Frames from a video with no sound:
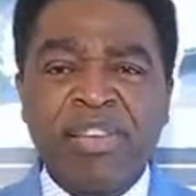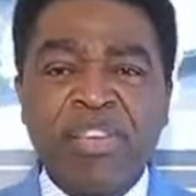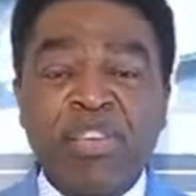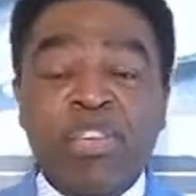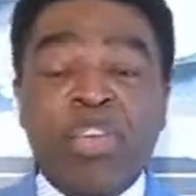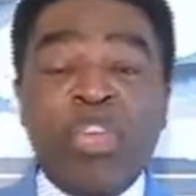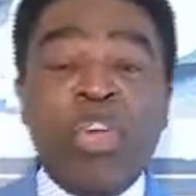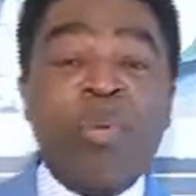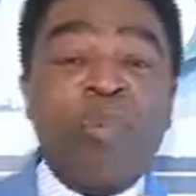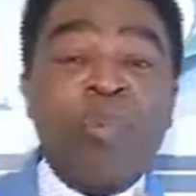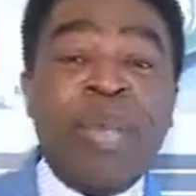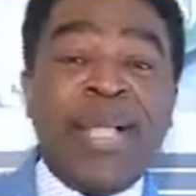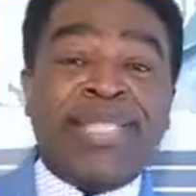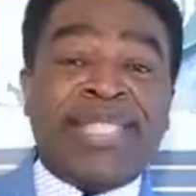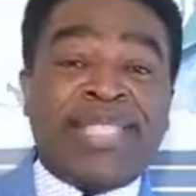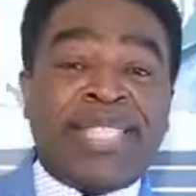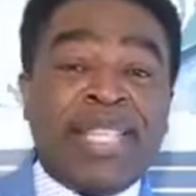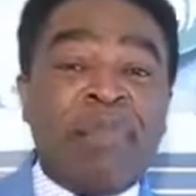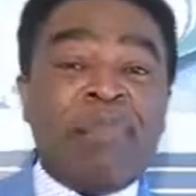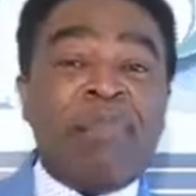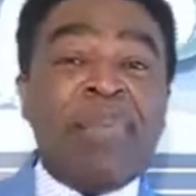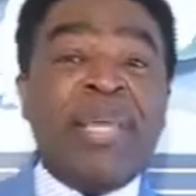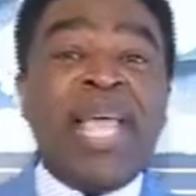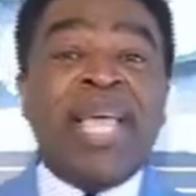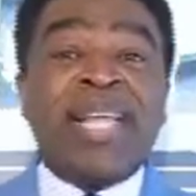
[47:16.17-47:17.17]
You may
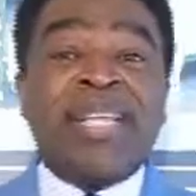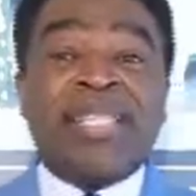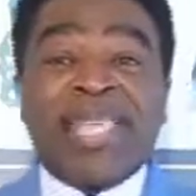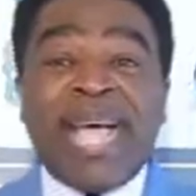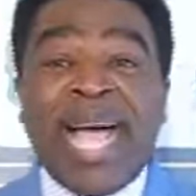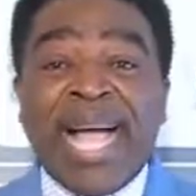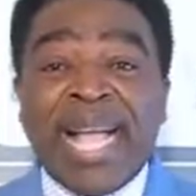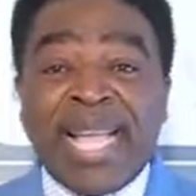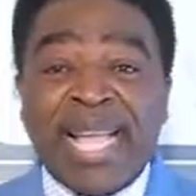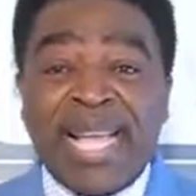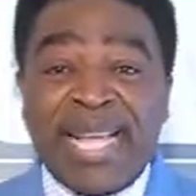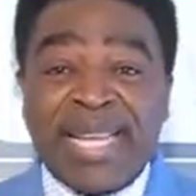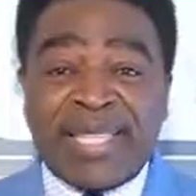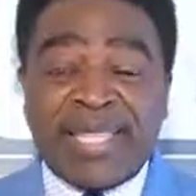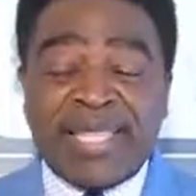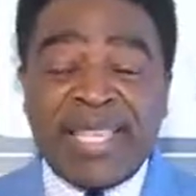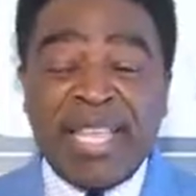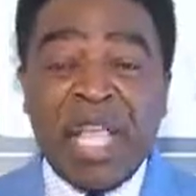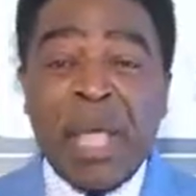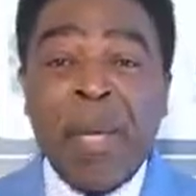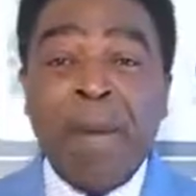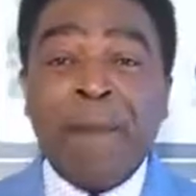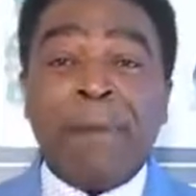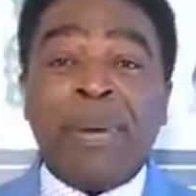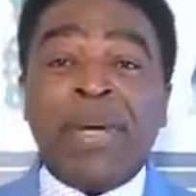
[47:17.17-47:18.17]
still be a target,
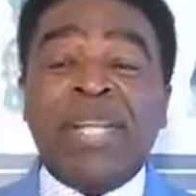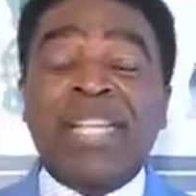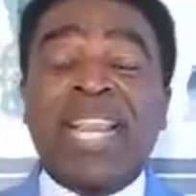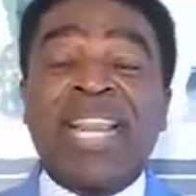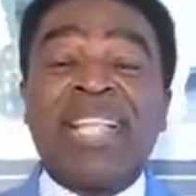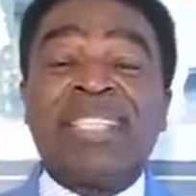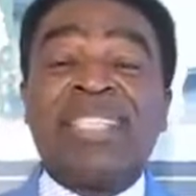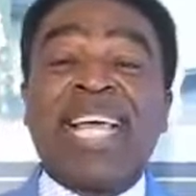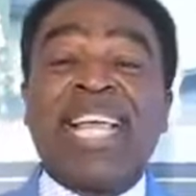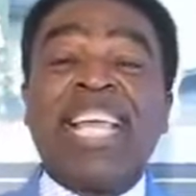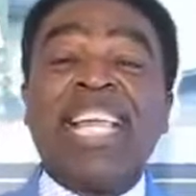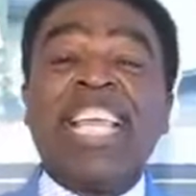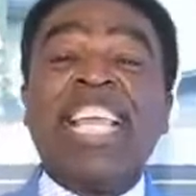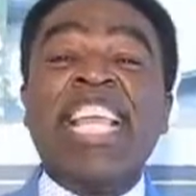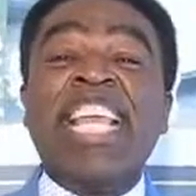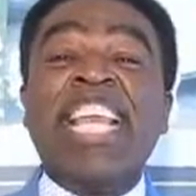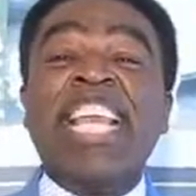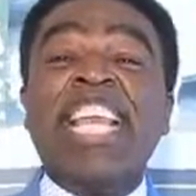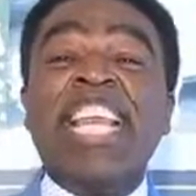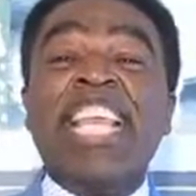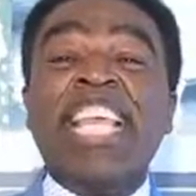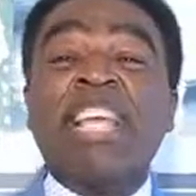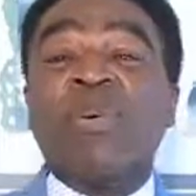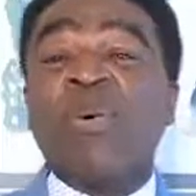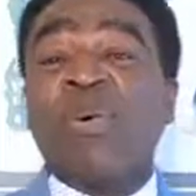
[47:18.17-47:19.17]
but it is an
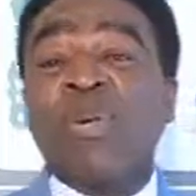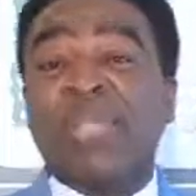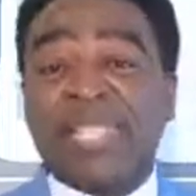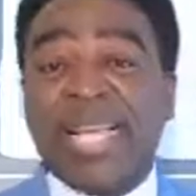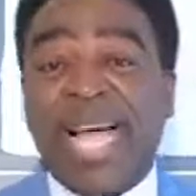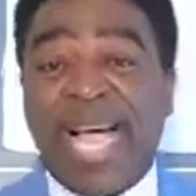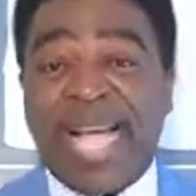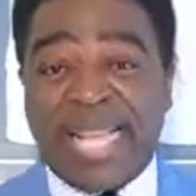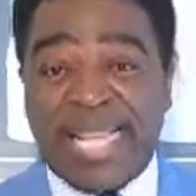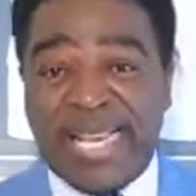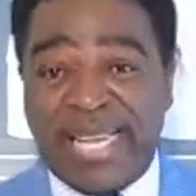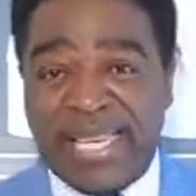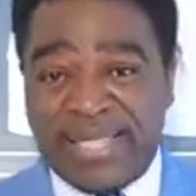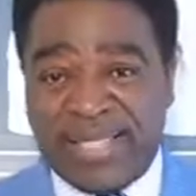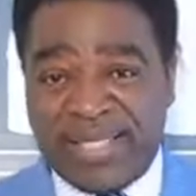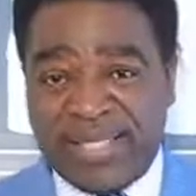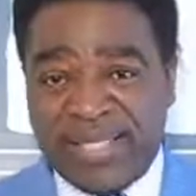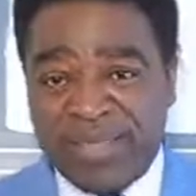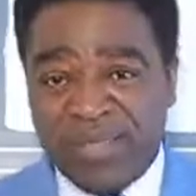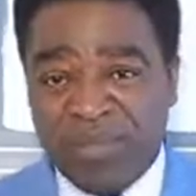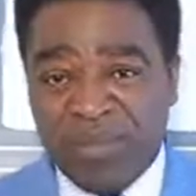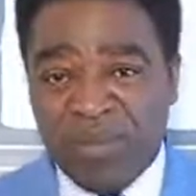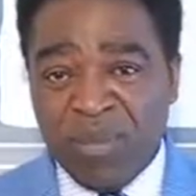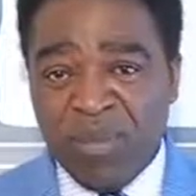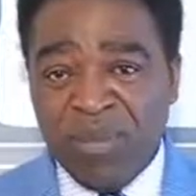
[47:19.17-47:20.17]
illegal target.